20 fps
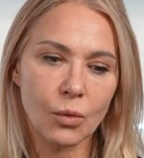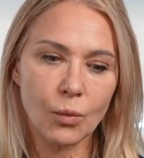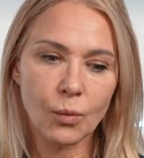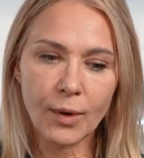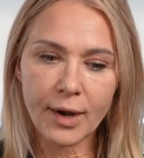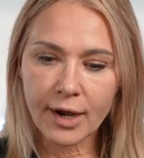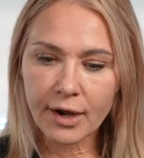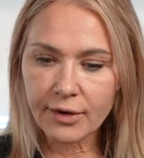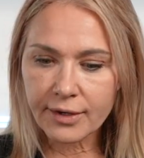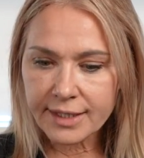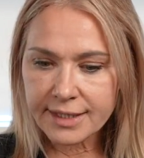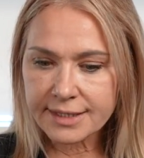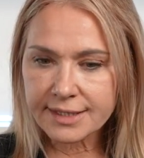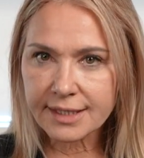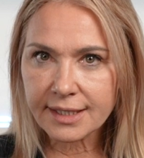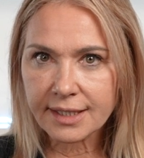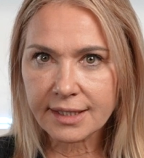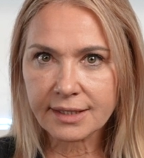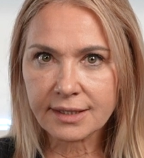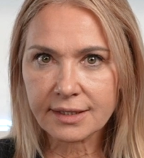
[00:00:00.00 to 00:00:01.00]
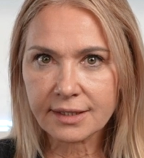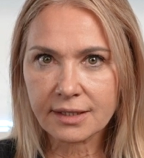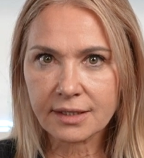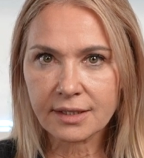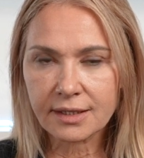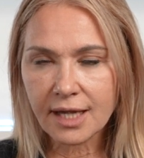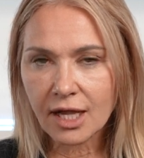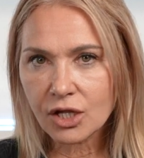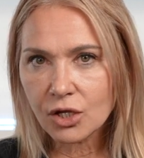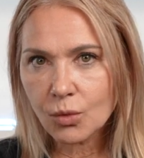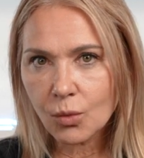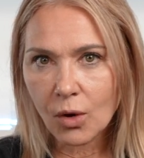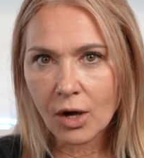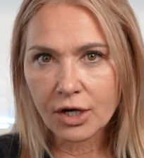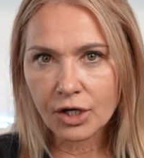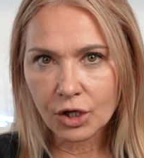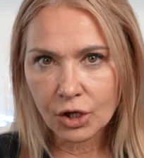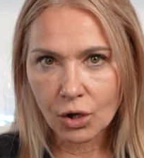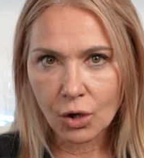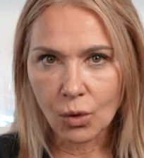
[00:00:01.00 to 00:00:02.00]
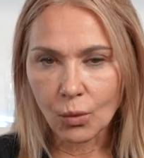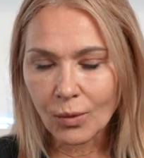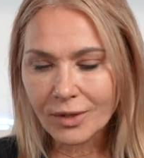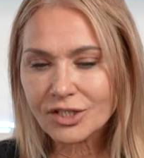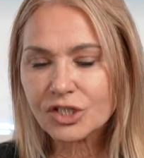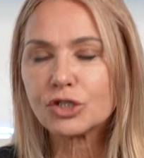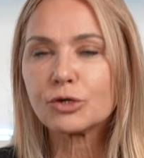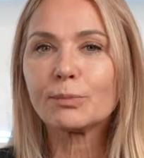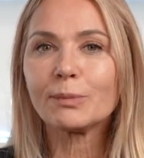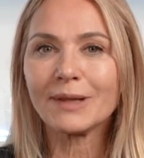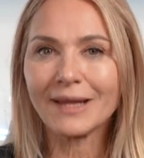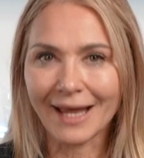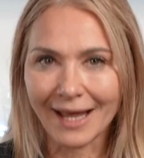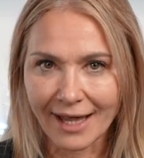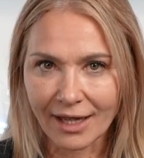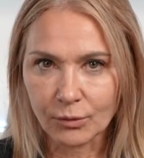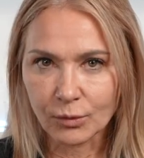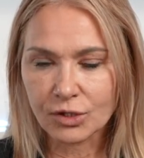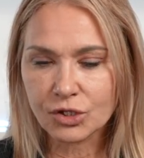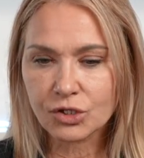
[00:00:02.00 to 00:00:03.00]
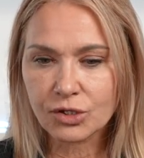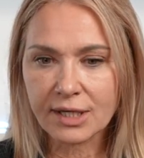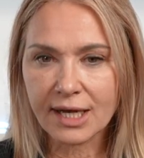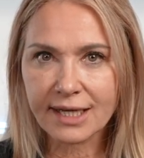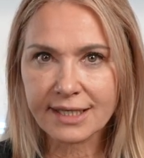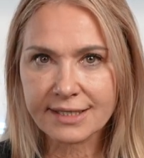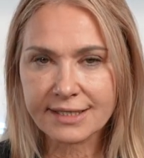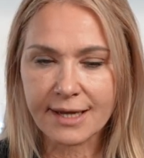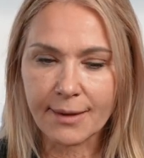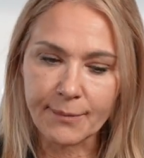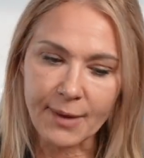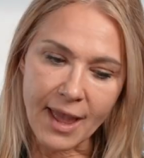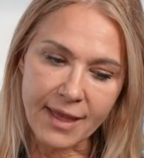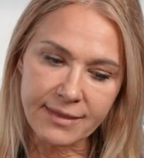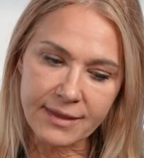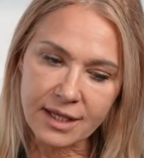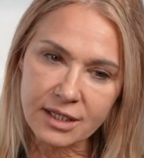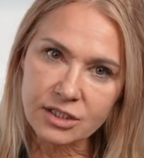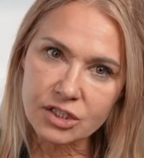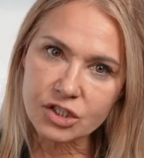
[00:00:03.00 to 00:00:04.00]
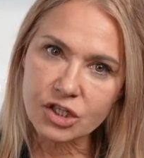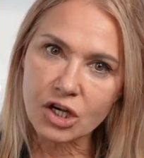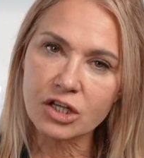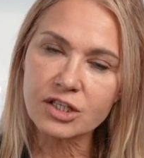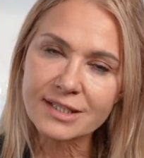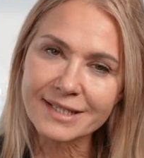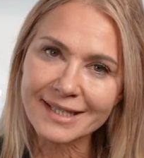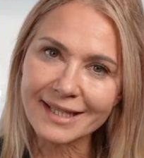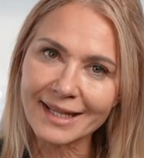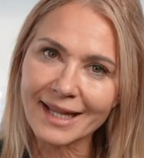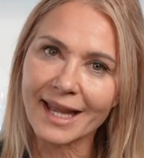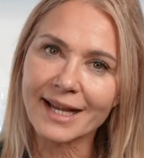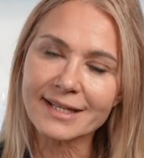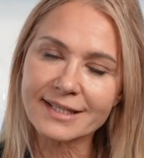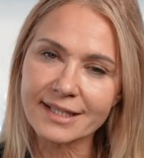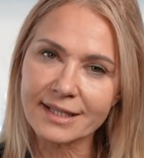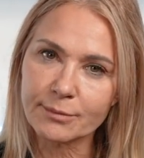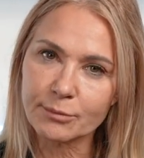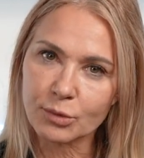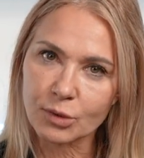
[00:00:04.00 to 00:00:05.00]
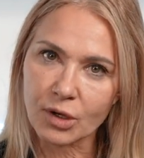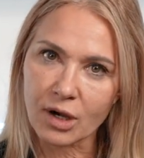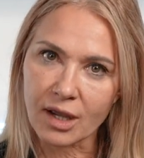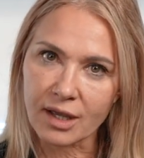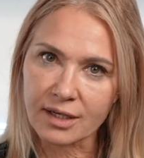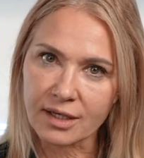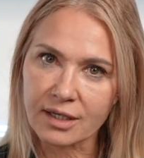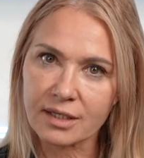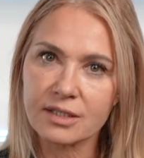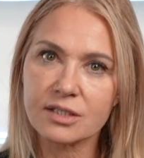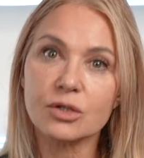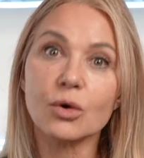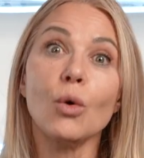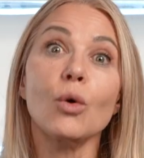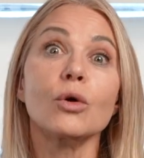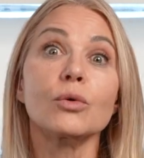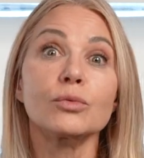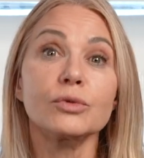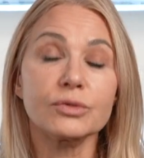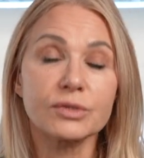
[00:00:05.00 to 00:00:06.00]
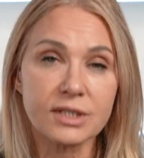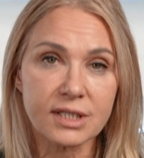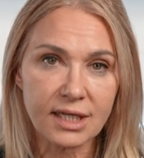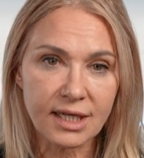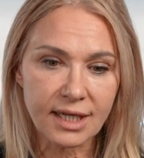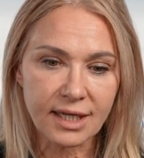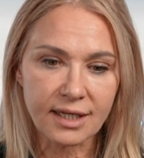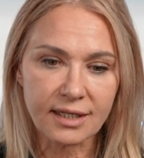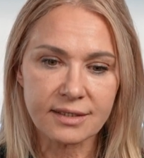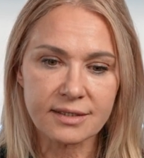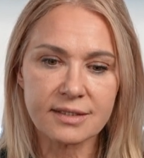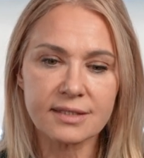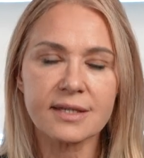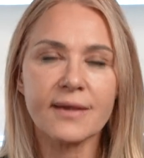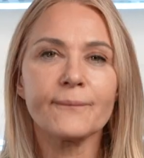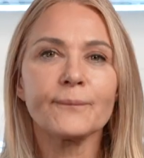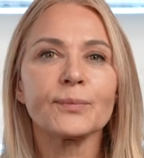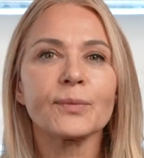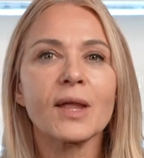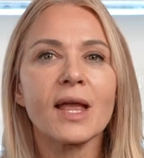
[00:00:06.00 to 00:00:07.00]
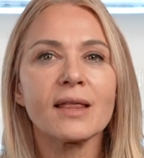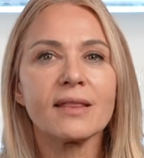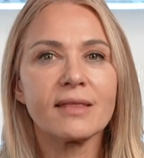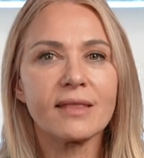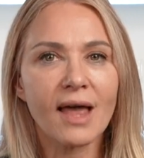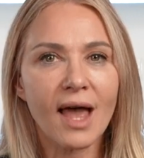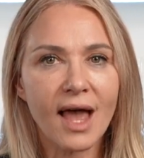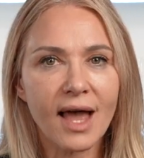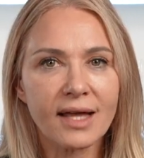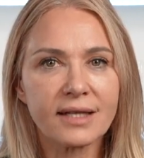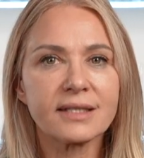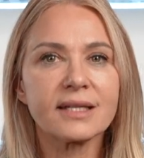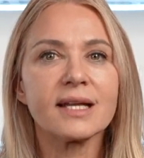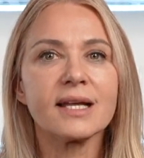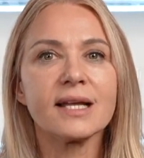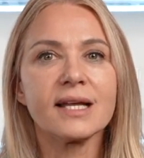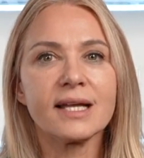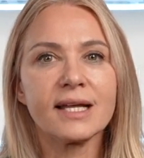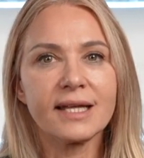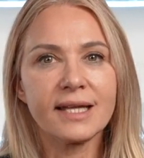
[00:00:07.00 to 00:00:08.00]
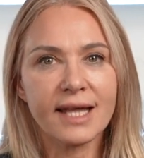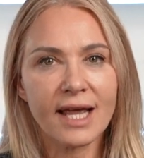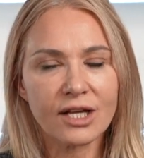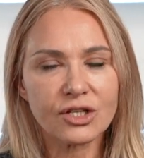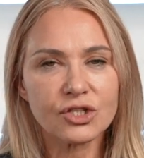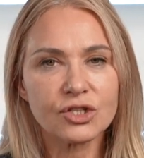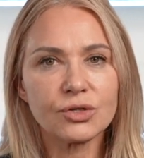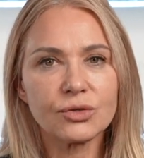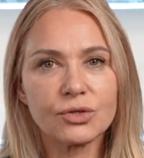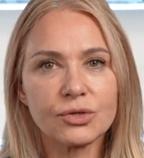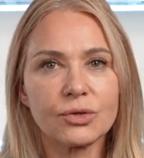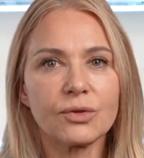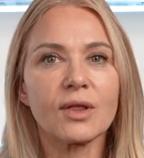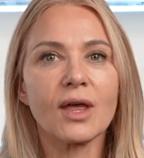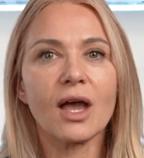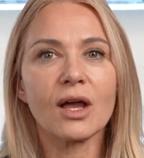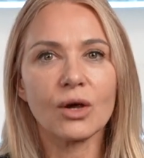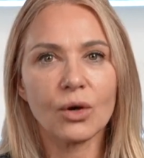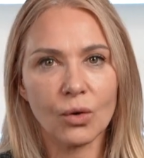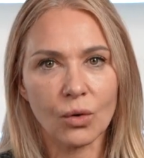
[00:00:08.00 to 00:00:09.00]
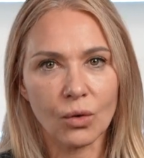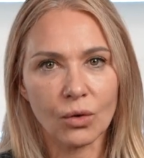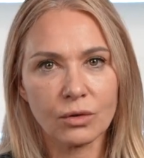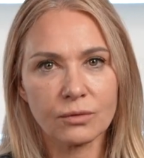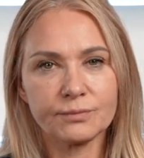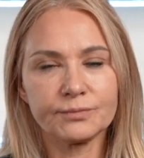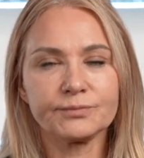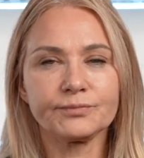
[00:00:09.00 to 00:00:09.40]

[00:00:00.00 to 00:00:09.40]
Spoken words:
where is it that you want to go. What's your plan? What's your next step? And then start selecting products or routines that get you to that goal.